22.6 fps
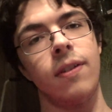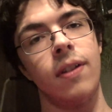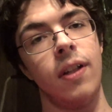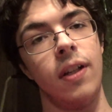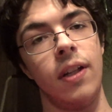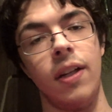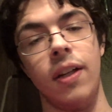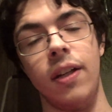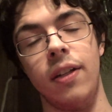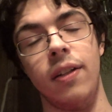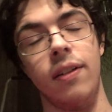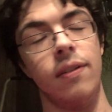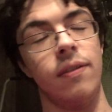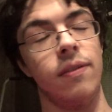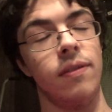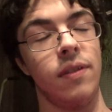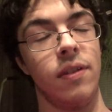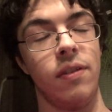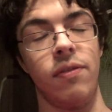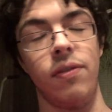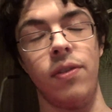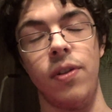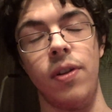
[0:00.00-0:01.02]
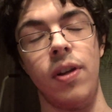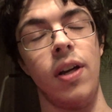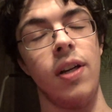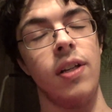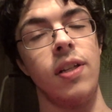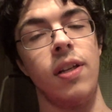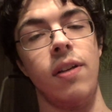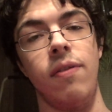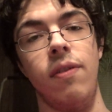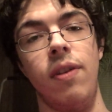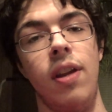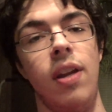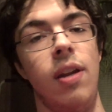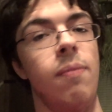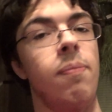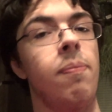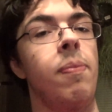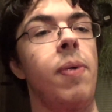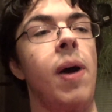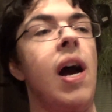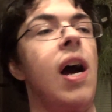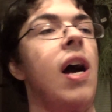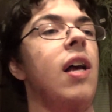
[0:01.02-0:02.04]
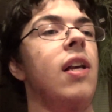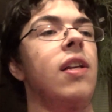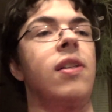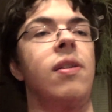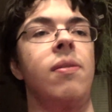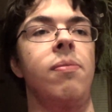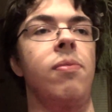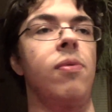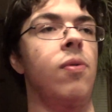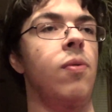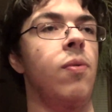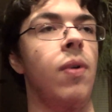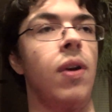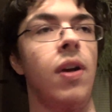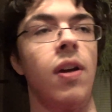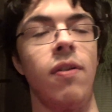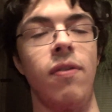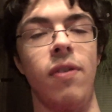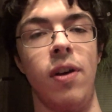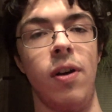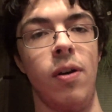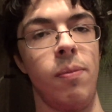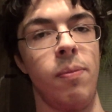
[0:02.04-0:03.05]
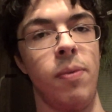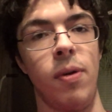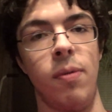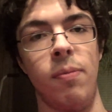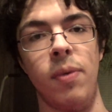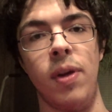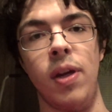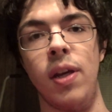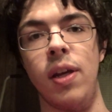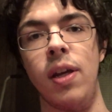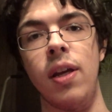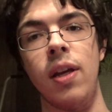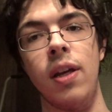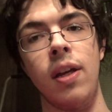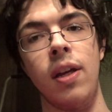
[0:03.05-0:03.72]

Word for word: again, If you guys have any possible way of helping me,